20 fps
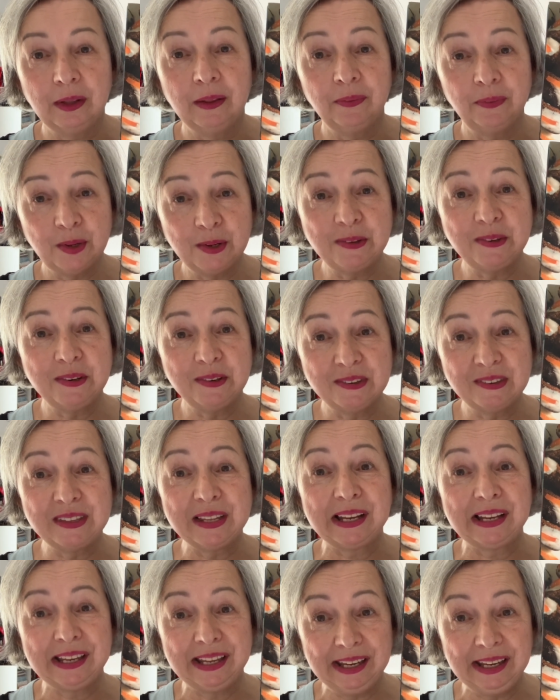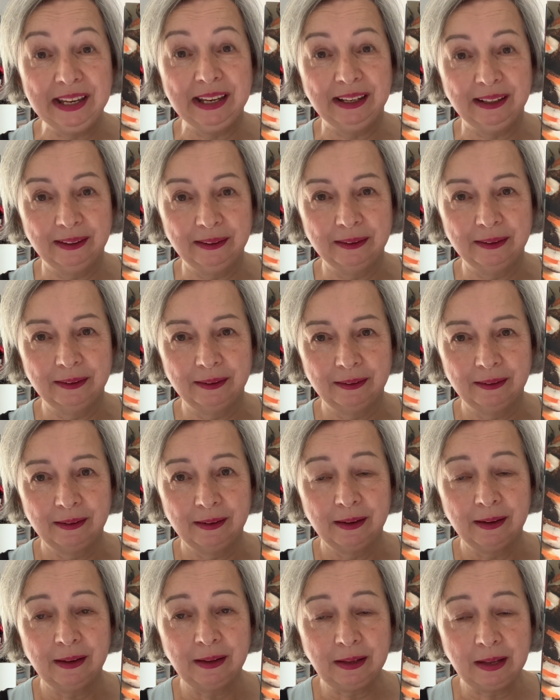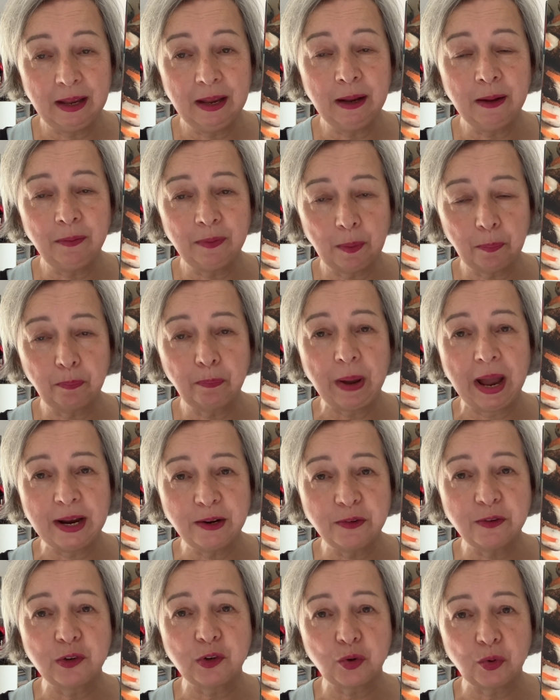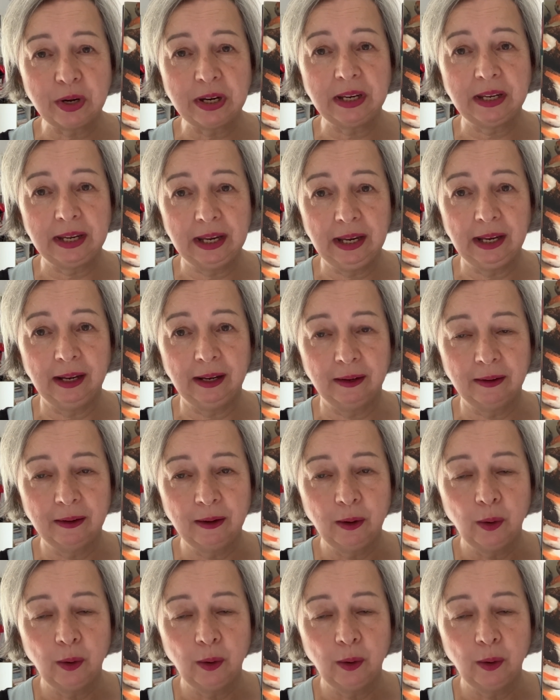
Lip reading: This is the king, the pastry king.